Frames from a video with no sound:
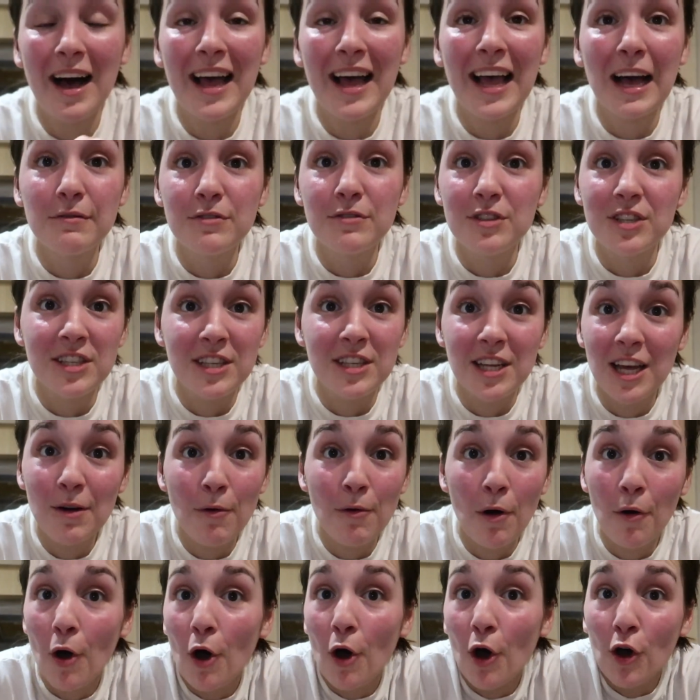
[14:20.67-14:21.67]
I have
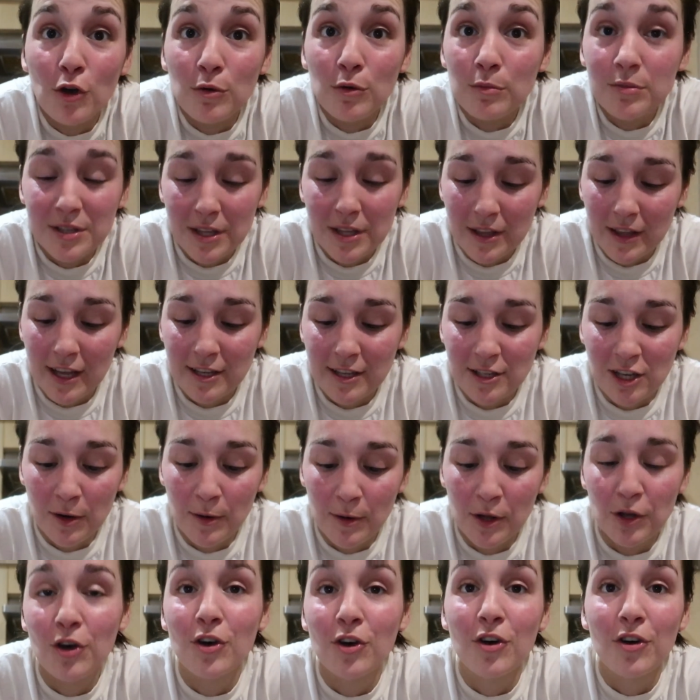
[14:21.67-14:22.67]
zero hopes that these are
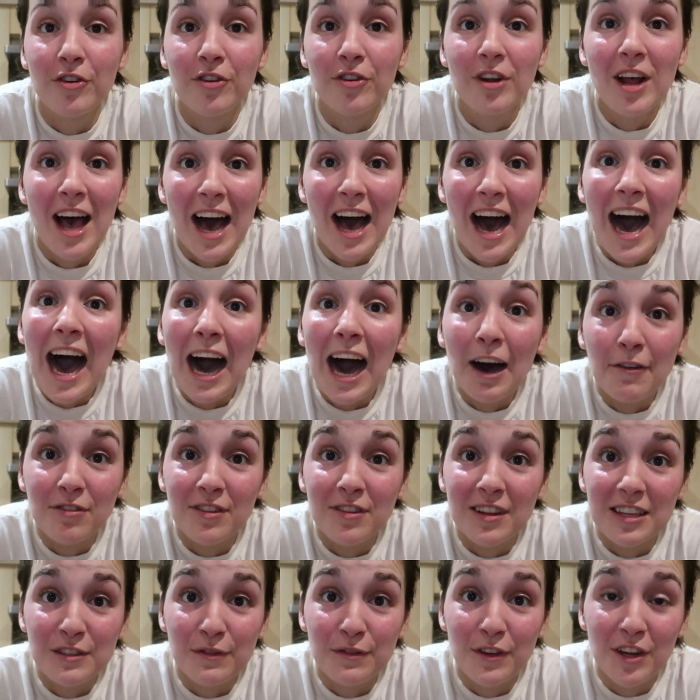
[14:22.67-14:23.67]
going to be good
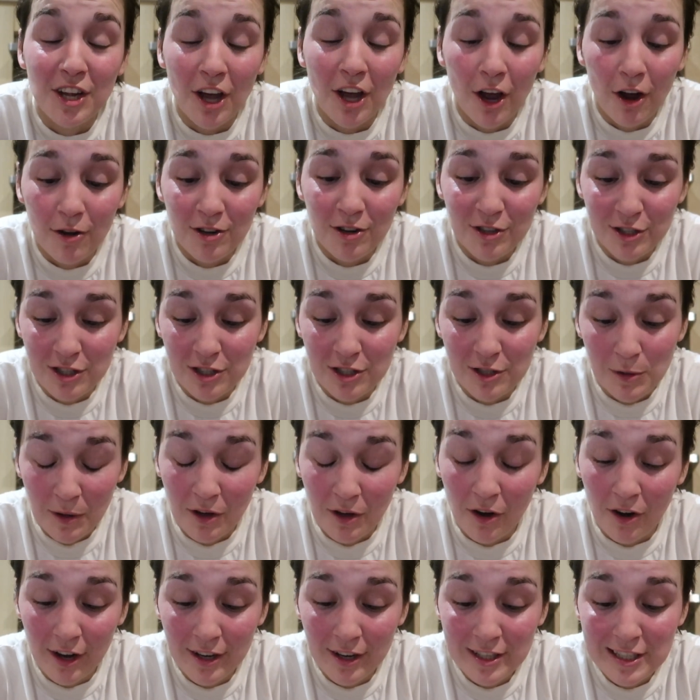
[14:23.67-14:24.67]
after this video, to
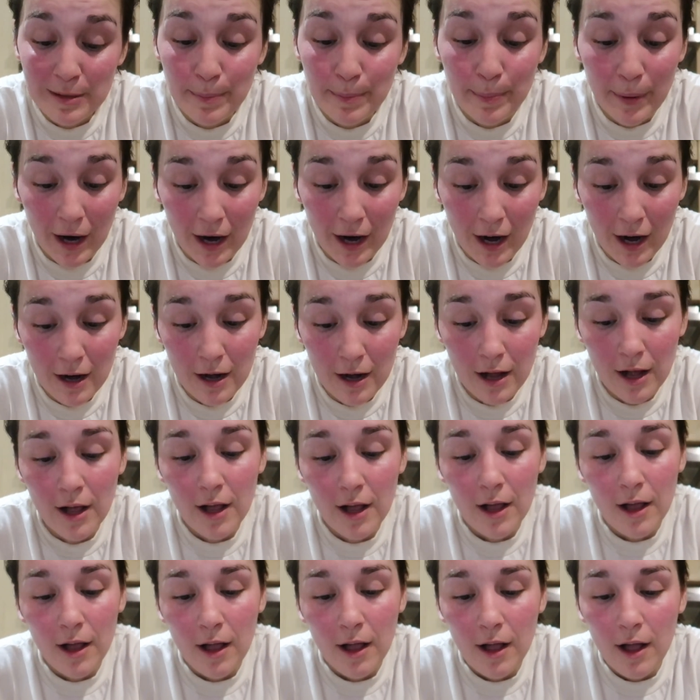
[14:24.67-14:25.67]
be honest,
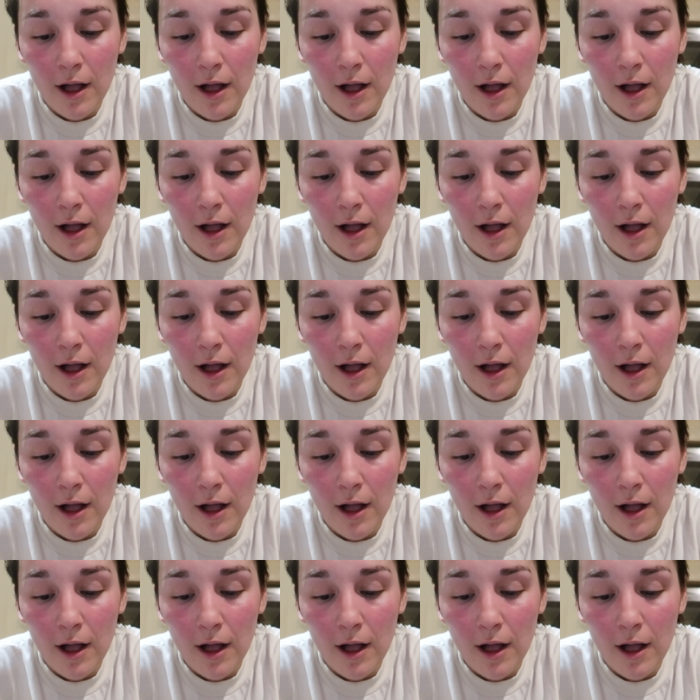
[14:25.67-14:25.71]
but